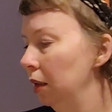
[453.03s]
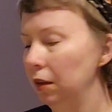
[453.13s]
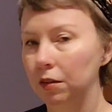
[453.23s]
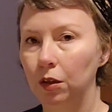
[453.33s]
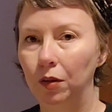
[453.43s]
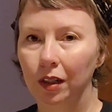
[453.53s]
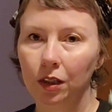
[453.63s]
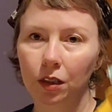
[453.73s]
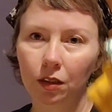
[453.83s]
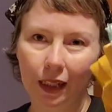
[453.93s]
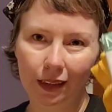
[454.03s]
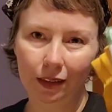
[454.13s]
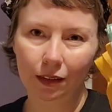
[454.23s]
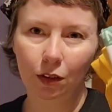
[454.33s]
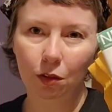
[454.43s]
So I could
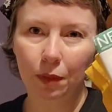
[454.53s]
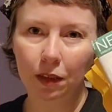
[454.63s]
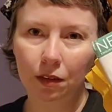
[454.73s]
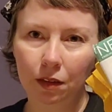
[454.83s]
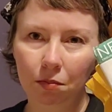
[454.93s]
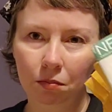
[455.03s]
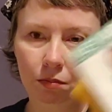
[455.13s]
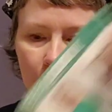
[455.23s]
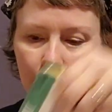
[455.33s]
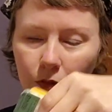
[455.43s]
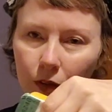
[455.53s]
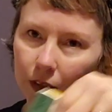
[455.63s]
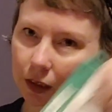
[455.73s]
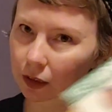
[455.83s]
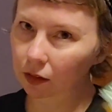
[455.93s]
technically do a muslin out of one
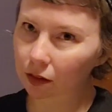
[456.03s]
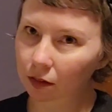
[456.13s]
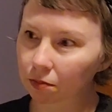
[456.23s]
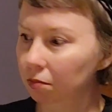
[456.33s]
of these.